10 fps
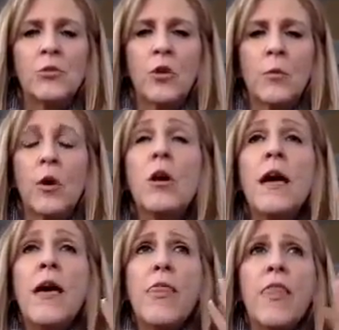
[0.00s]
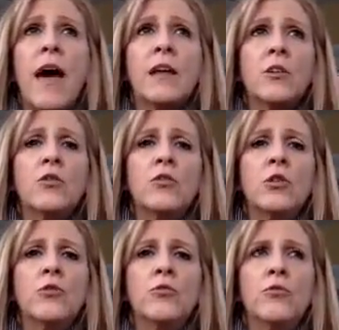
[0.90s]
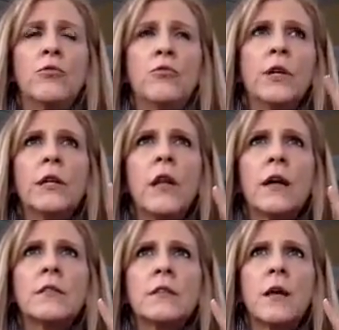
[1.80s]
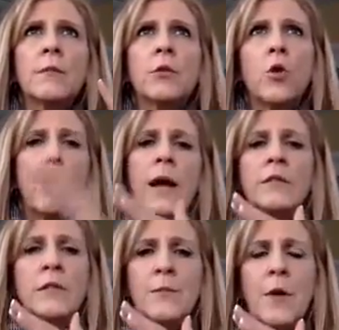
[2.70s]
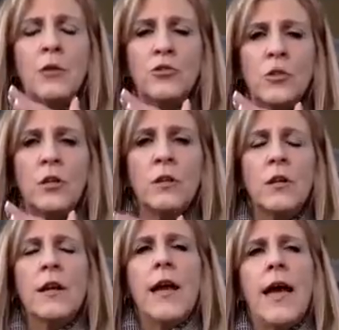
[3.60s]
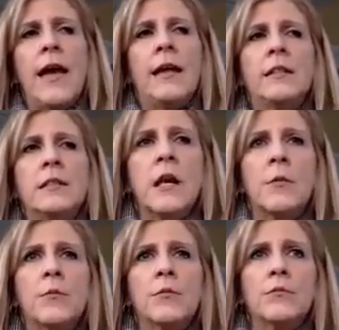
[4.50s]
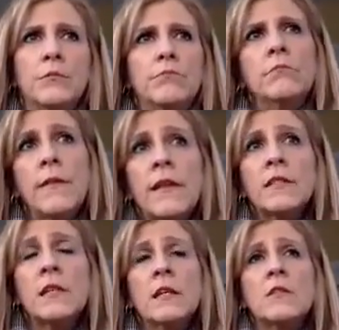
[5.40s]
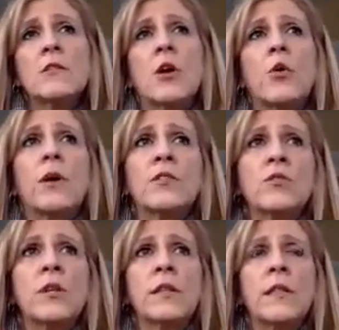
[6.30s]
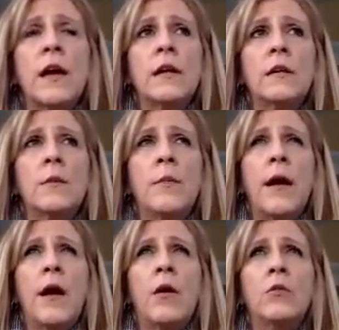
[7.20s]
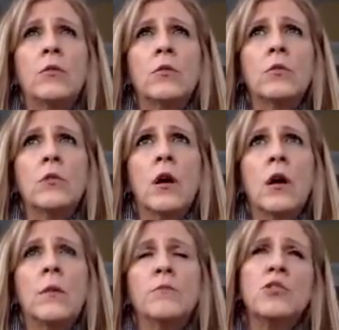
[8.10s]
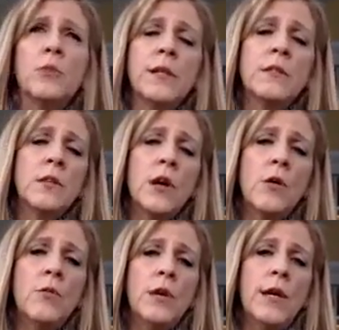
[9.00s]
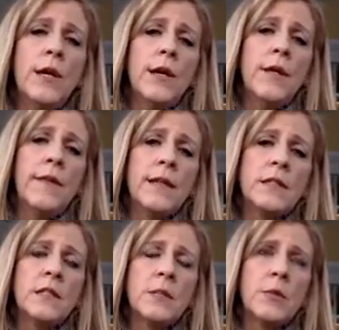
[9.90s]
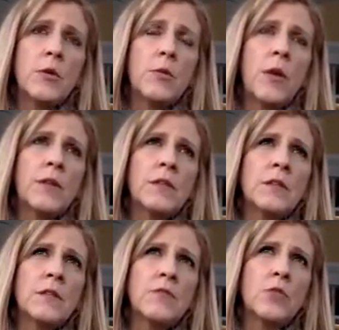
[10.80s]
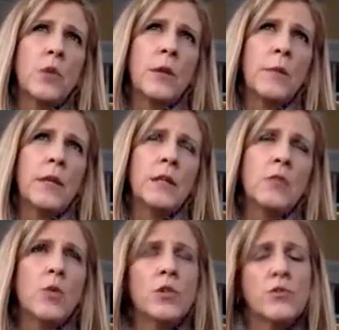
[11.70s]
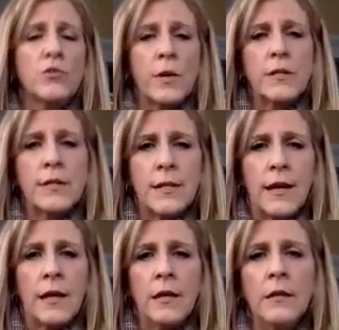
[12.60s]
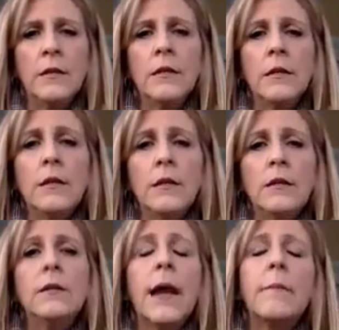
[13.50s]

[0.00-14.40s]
normal, that you realize them, go back to the mantra, and um, and that's it. So I started that about 2 months ago, and that's a typical process of 20 minutes once or twice a day. Yeah.